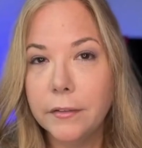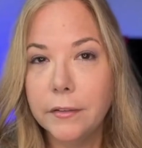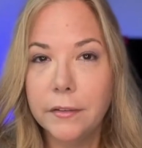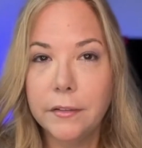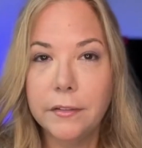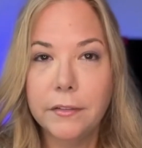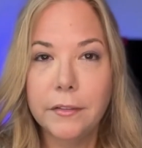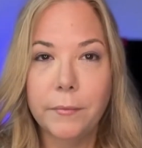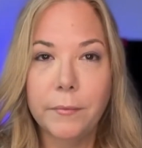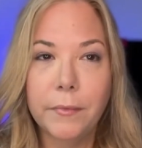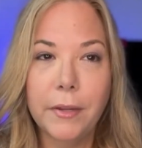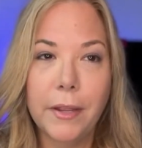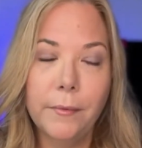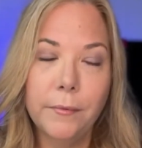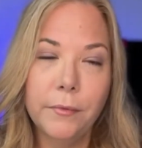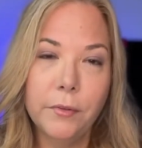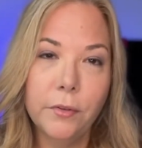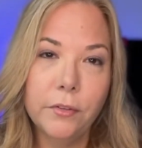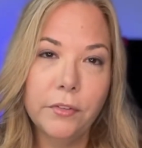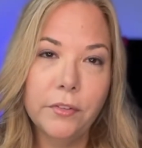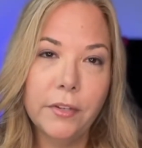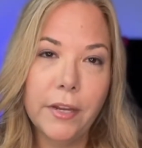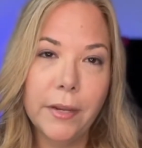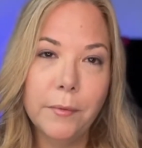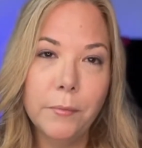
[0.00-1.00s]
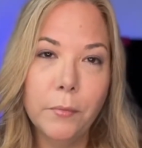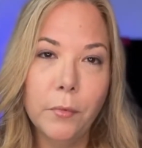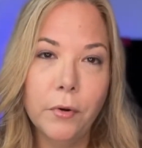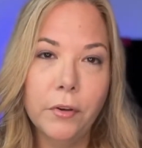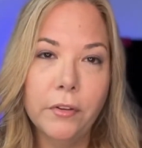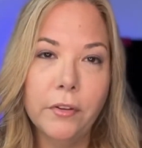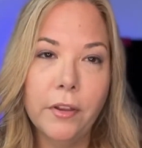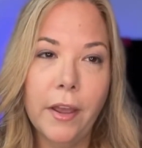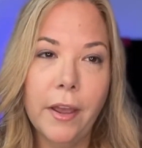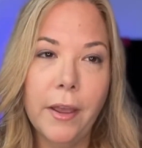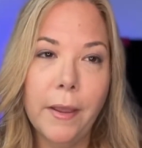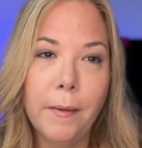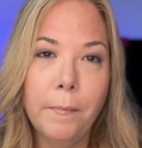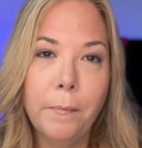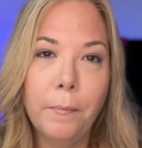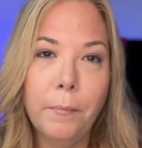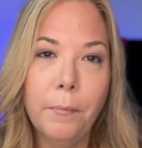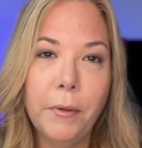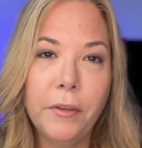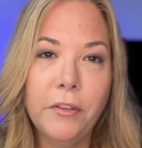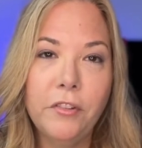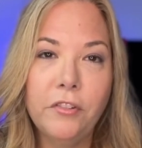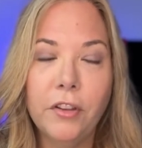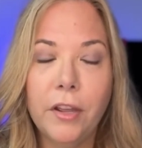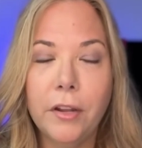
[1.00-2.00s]
Sometimes those take more time,
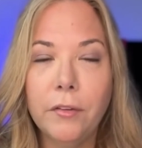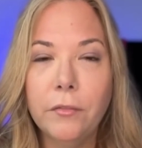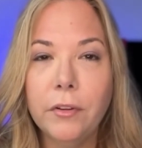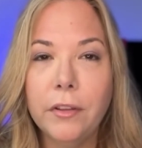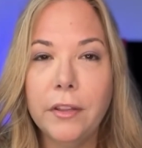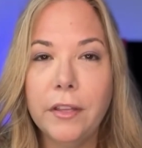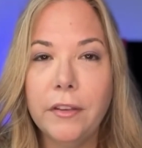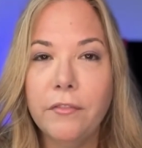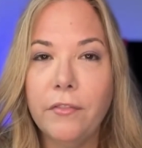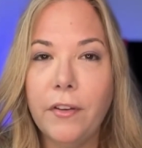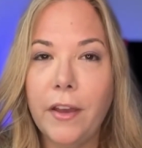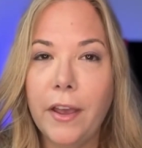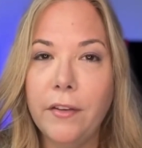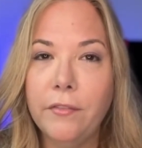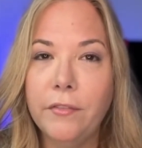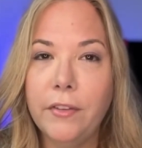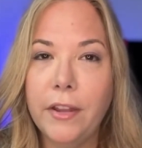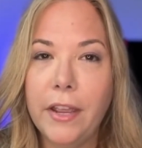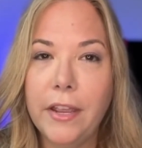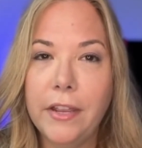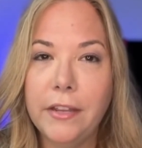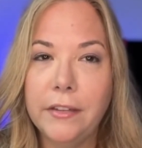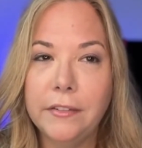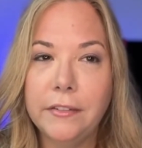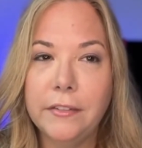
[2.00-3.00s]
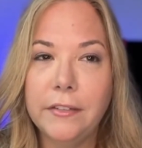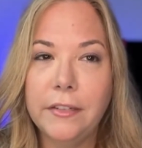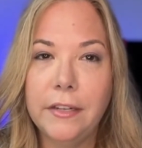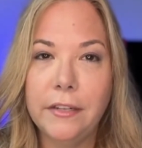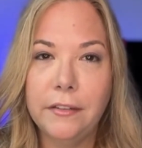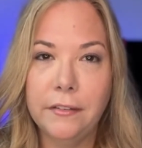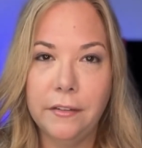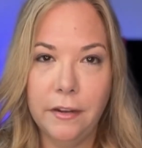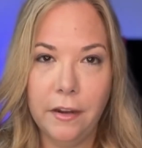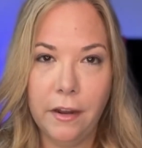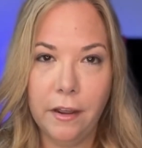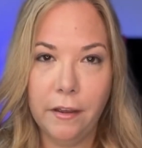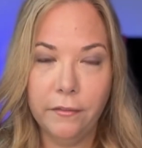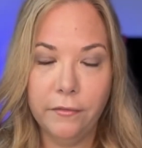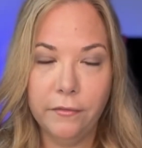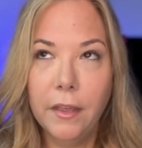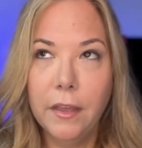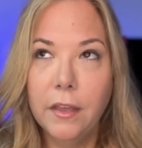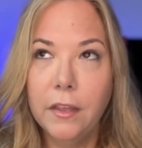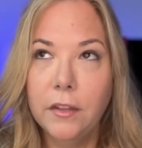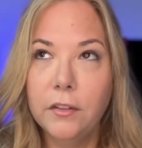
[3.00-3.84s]
but generally five days is enough.